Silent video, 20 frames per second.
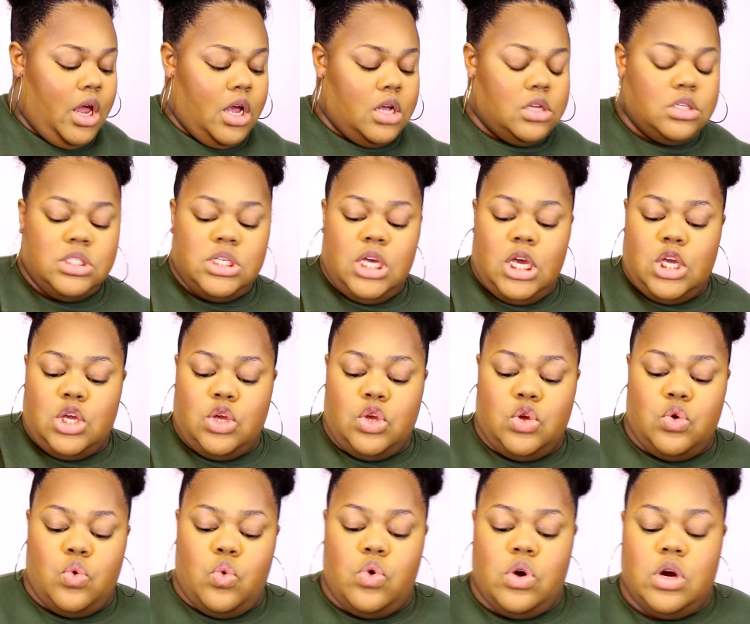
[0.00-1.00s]
Take
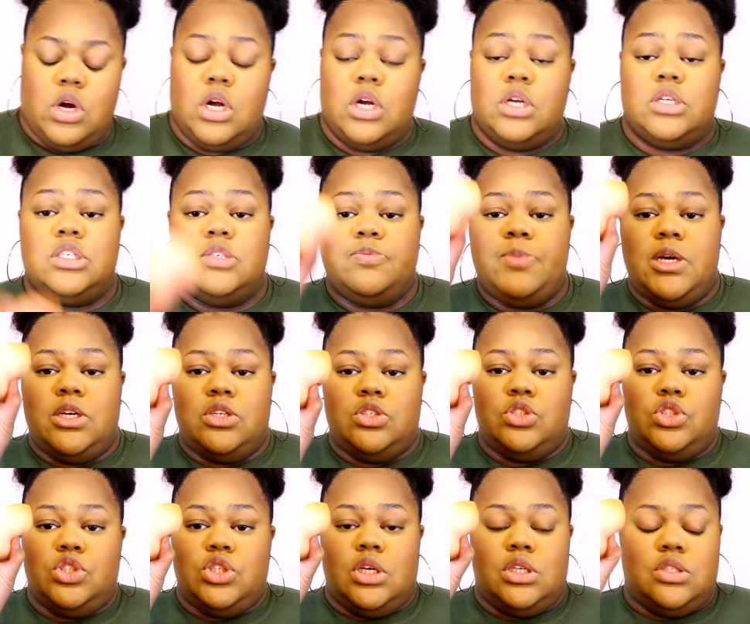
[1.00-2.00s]
your
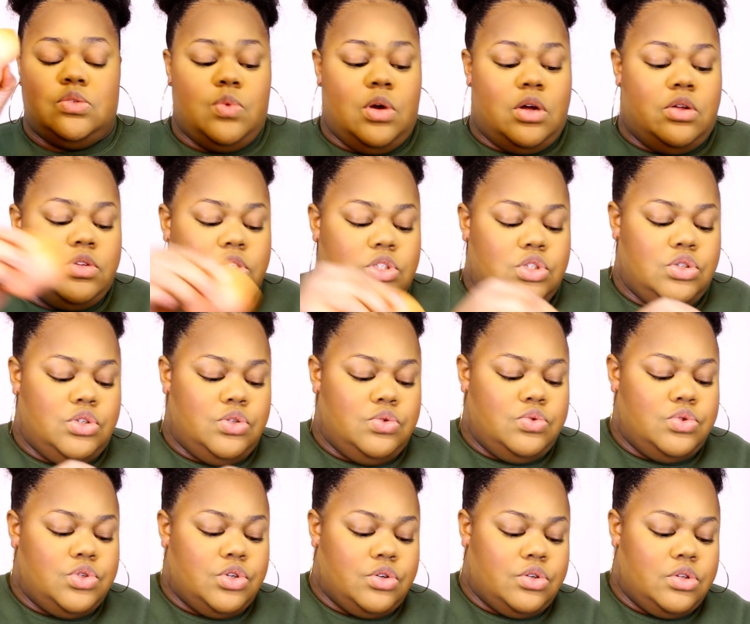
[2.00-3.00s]
sponge as well that you
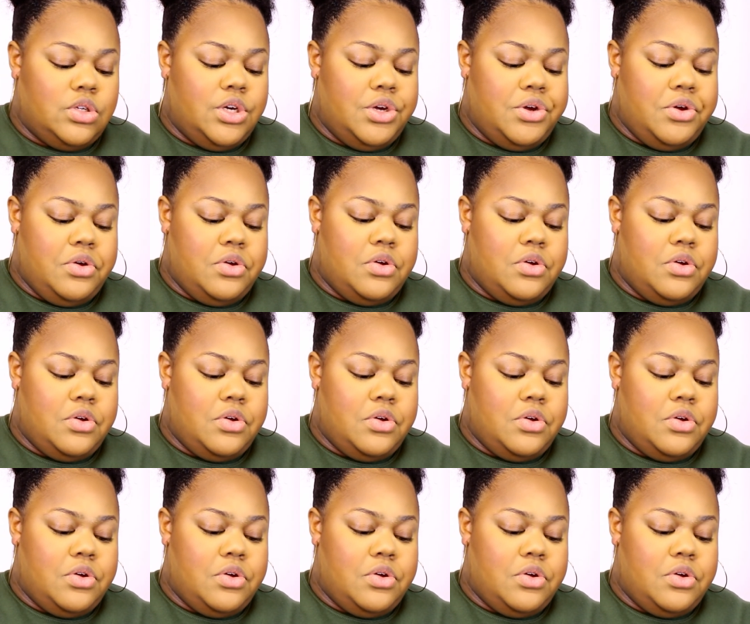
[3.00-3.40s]
used earlier.